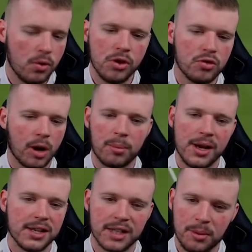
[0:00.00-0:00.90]
The more you drag
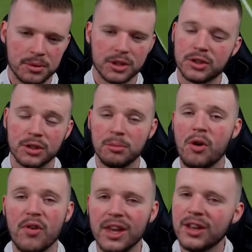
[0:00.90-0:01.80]
players out of position, the
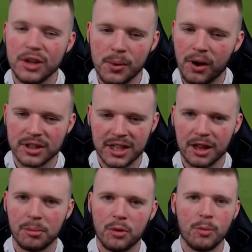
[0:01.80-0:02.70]
more eager you are to
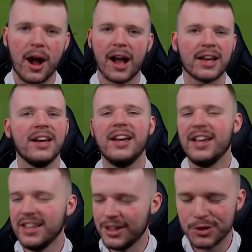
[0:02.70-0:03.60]
get the ball back.
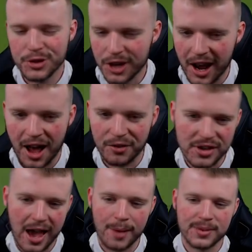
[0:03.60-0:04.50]
You're just going to
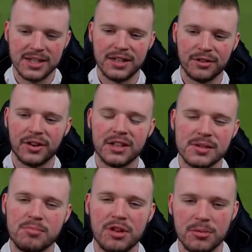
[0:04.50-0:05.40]
have gaps in your
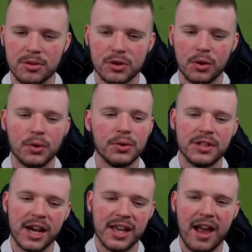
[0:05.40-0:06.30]
defence pretty much all
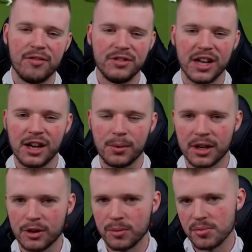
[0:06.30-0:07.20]
day, every day
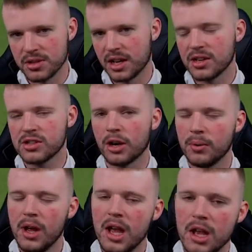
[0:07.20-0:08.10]
when it comes to that. So